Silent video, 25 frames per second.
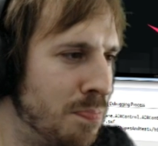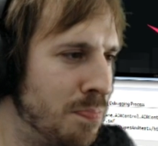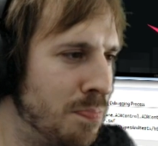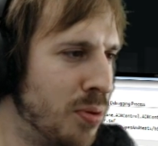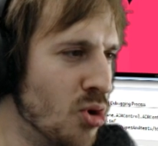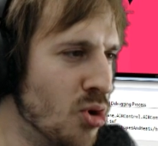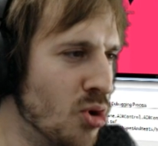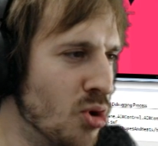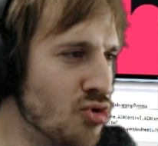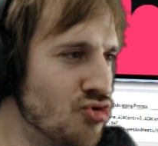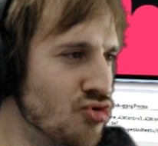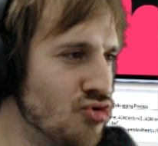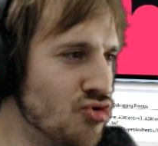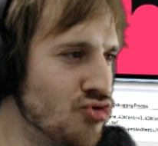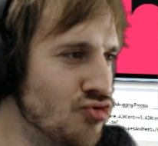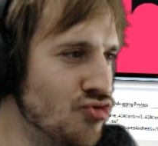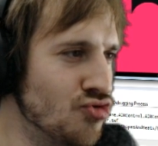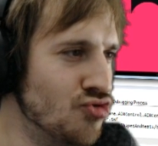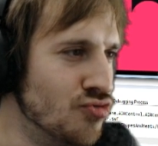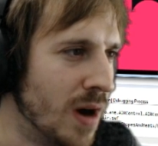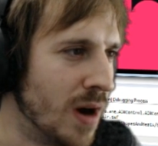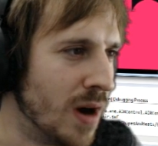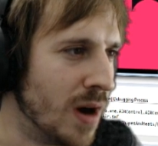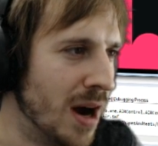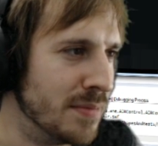
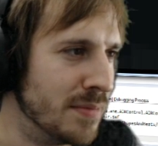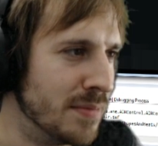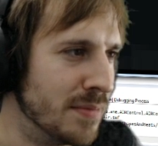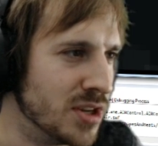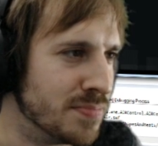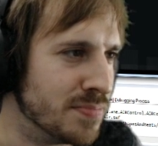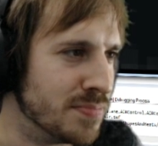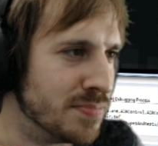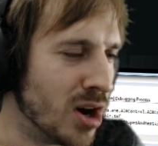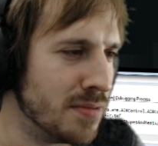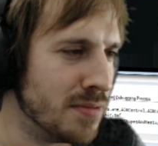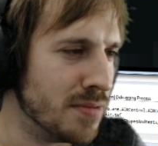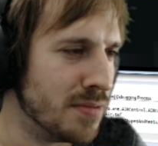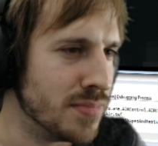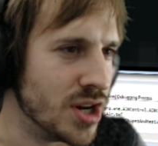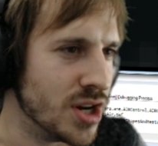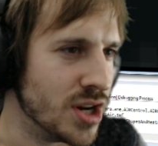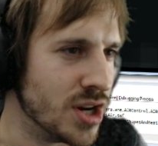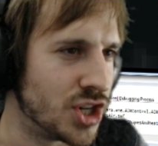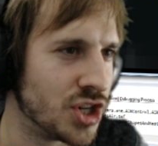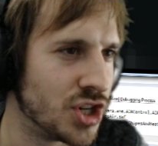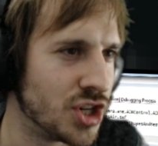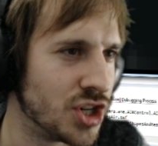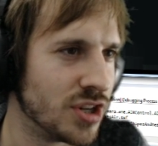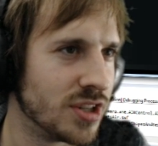Boom, I'm the bomb
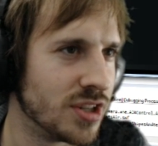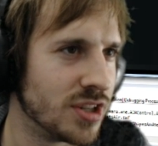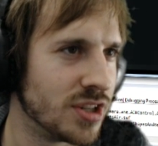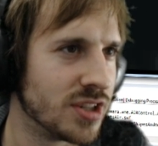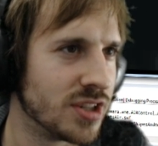bitch.